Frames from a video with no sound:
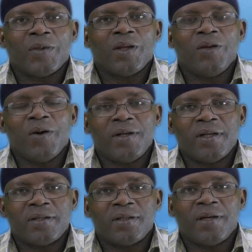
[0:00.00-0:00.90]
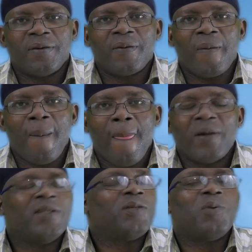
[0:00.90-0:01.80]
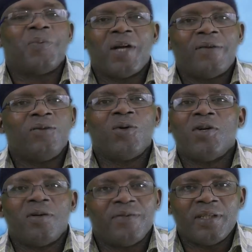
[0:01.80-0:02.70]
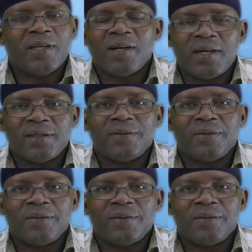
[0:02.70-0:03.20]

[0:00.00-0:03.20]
you understand, these people have no love in their heart.